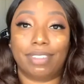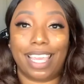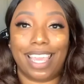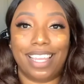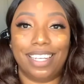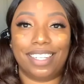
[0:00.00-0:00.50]

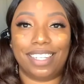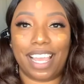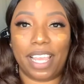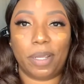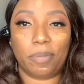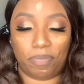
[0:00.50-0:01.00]

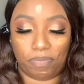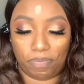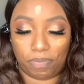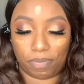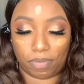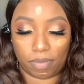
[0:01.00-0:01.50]
Candlelight.
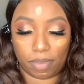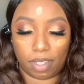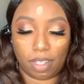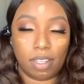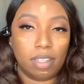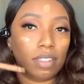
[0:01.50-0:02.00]

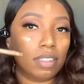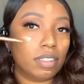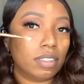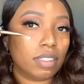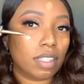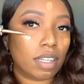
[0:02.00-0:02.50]

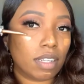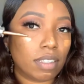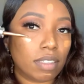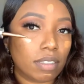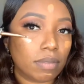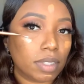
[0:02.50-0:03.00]

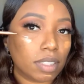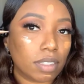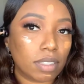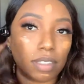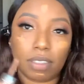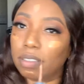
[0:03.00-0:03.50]
Y'all, I'm just gonna,
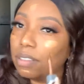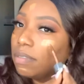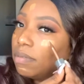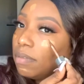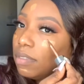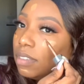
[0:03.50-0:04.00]

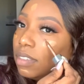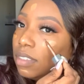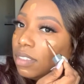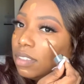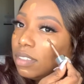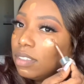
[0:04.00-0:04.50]

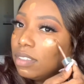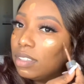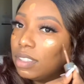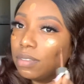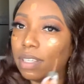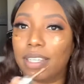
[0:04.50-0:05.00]

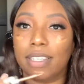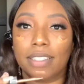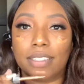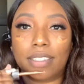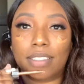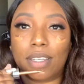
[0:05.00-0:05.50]
this right here
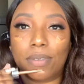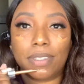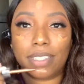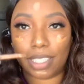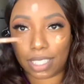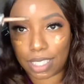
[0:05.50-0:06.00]
is so
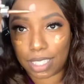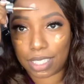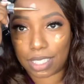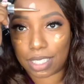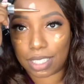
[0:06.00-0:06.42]
intense.